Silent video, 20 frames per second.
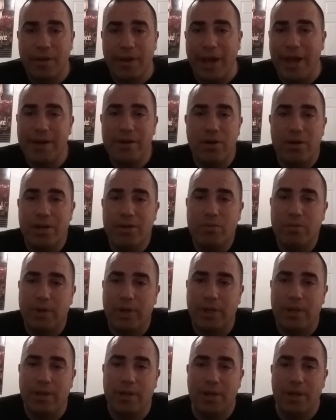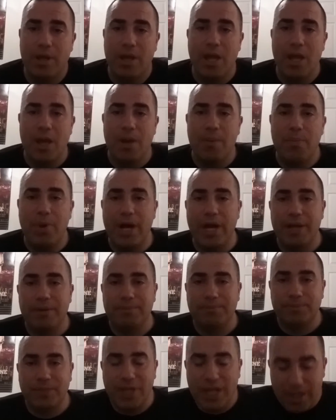I know he would.
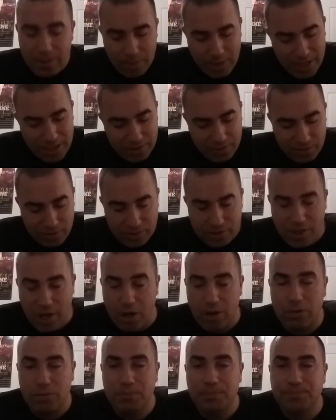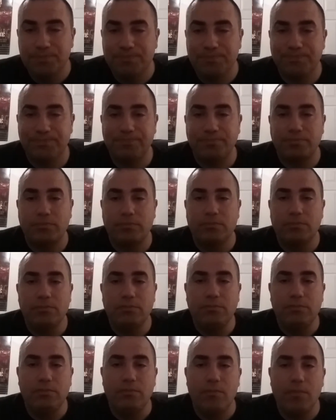But anyways, so
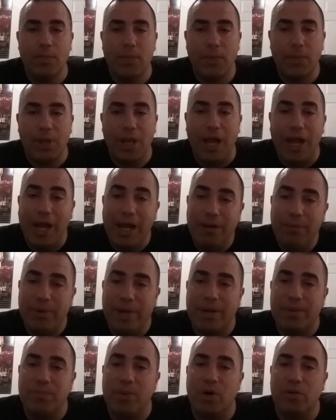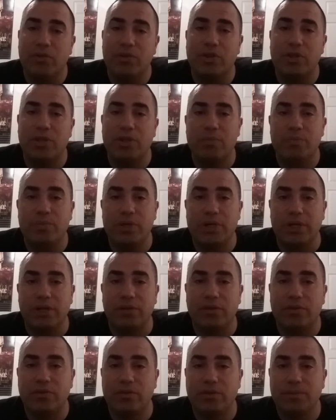I read most of the
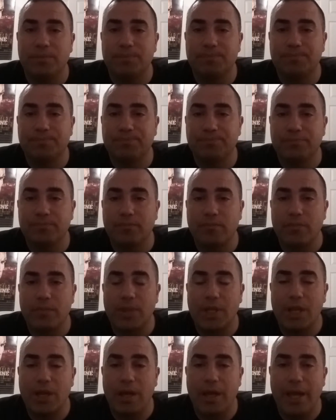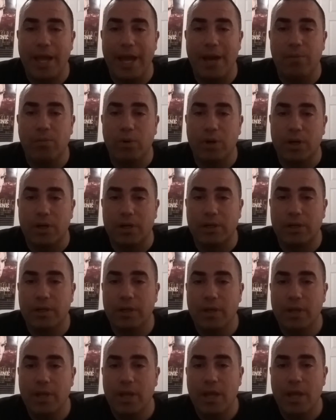books at work,
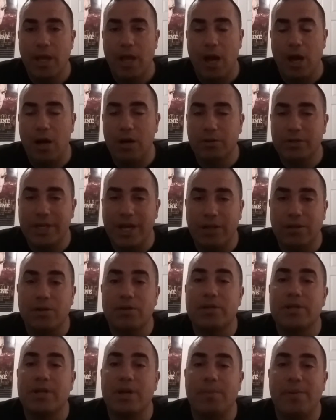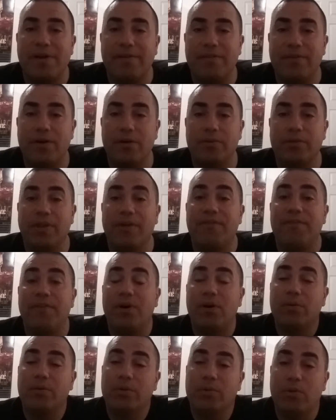all downloaded on my phone. The
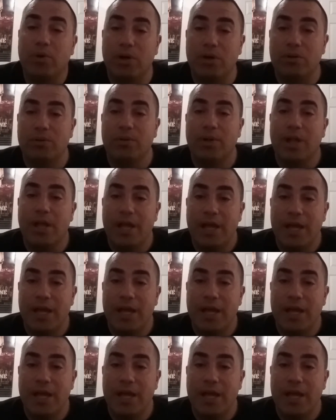phone, well,